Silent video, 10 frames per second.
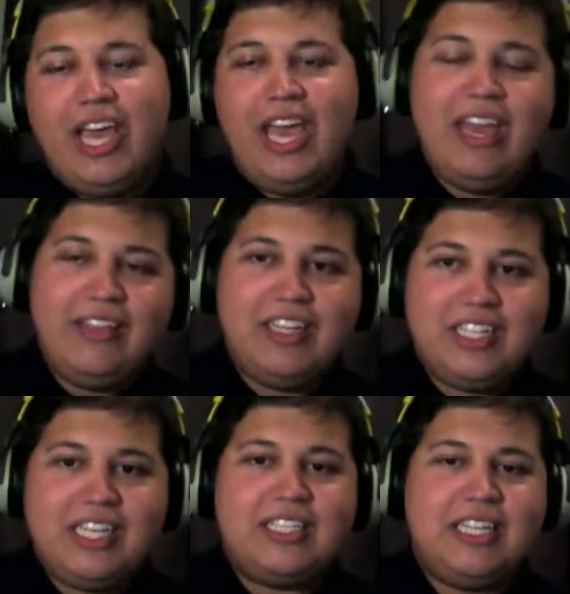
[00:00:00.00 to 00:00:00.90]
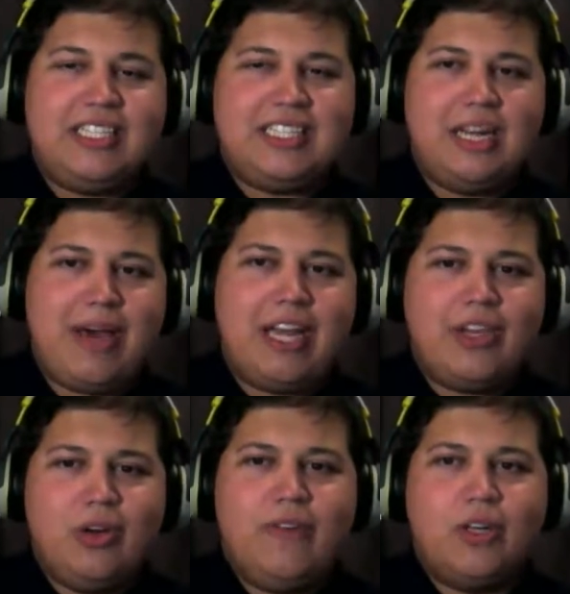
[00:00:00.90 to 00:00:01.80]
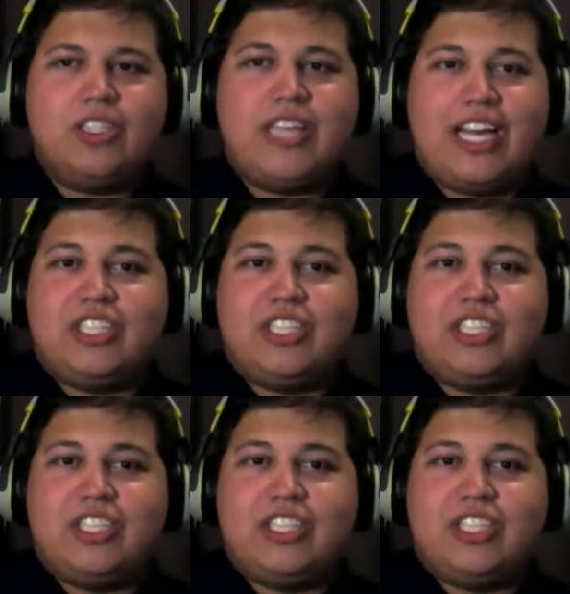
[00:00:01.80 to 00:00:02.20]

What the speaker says: in the DC cinematic universe that